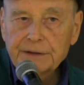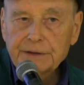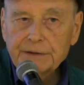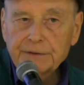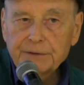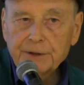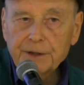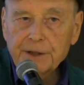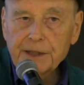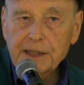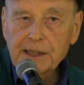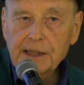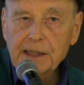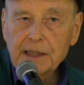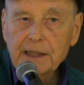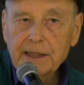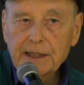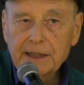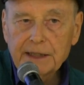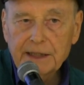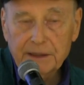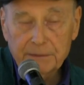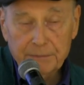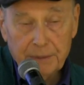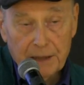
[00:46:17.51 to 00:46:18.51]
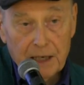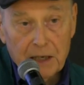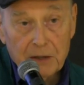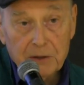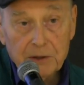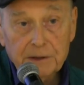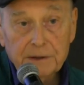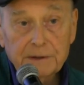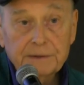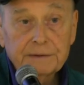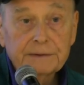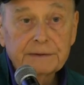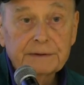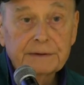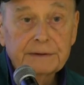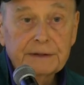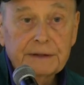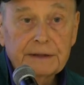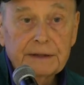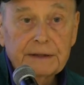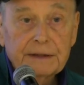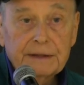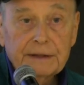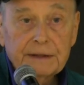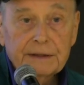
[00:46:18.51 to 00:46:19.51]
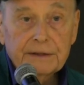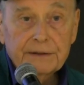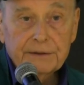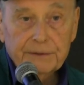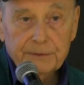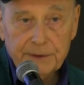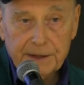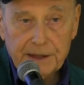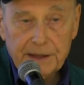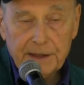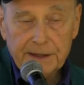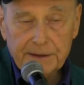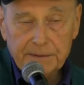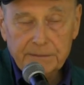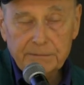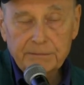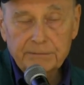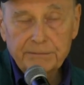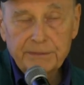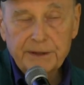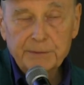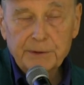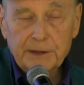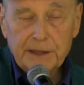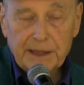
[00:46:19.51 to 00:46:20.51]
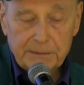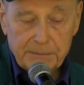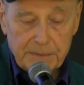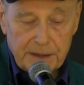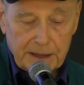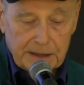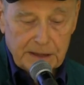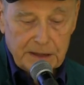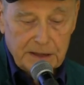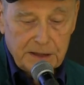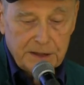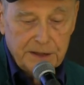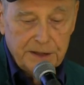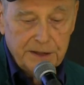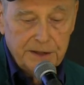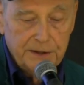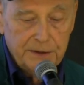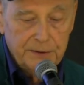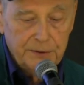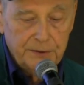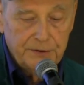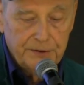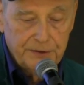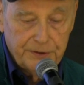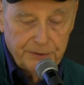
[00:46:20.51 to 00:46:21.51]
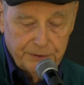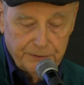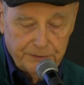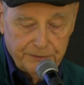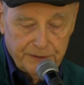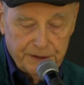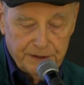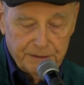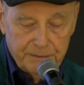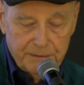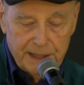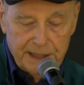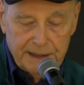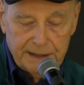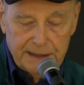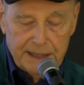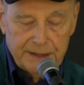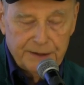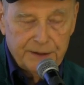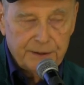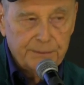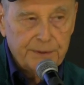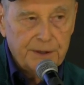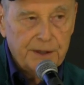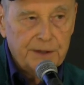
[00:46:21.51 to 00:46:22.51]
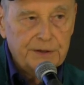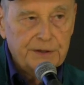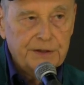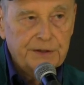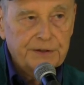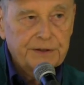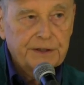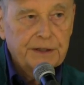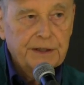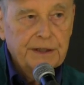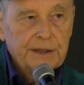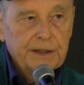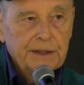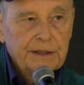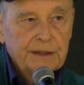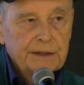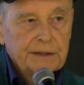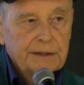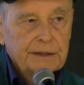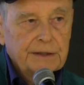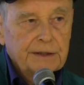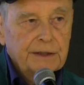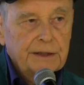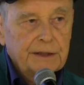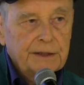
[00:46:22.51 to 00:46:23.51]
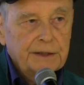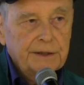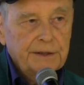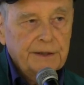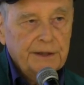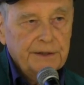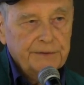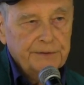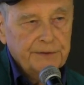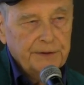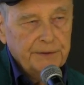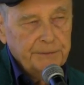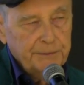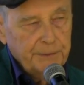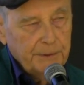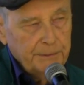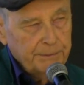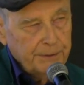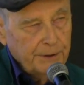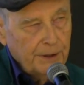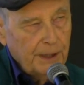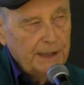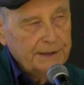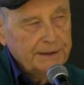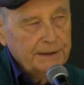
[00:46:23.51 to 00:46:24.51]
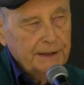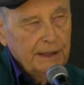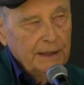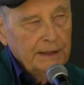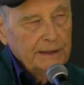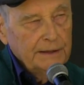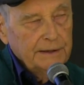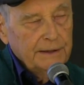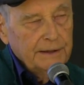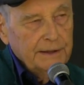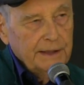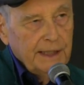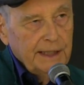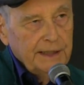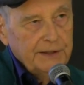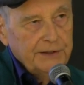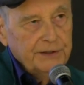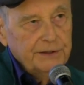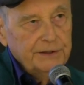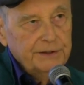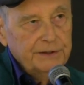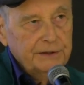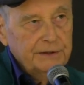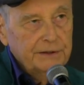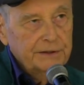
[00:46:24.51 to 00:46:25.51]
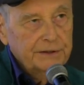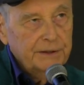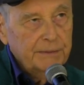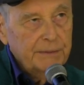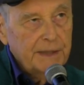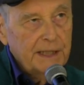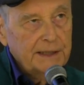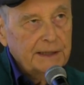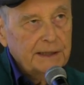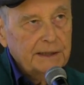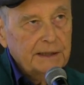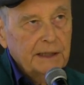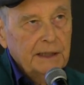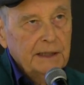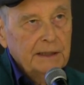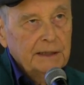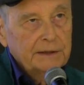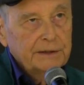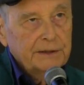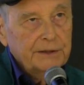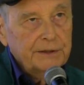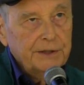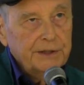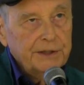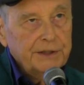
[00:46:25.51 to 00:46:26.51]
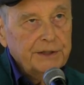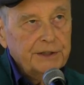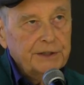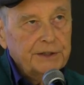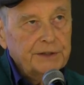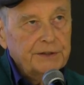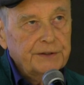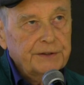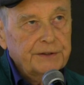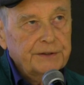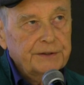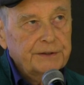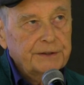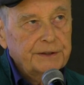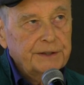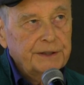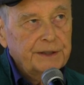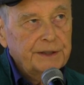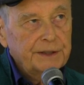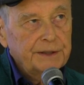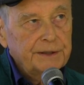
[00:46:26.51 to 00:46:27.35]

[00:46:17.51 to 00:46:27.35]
for healing and power, the way like people like Michael Horner, who's a good friend of mine, anthropologist, have brought the ancient shamanic traditions